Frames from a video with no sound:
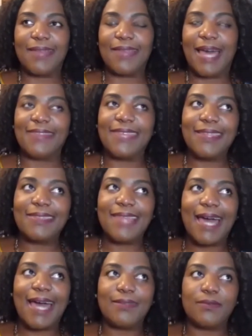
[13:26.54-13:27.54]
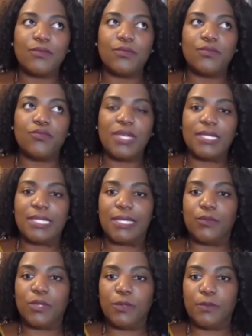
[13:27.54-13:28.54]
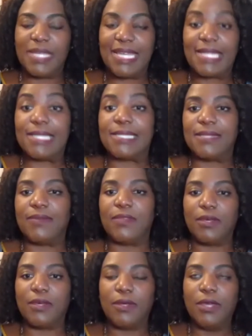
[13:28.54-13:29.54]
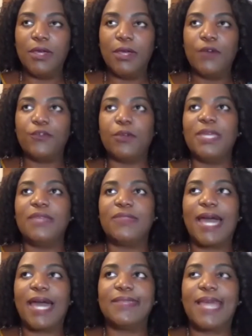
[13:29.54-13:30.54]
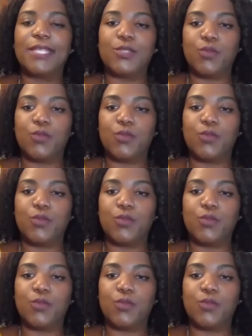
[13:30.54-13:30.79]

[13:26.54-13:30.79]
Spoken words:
I think that really is the, for me, that is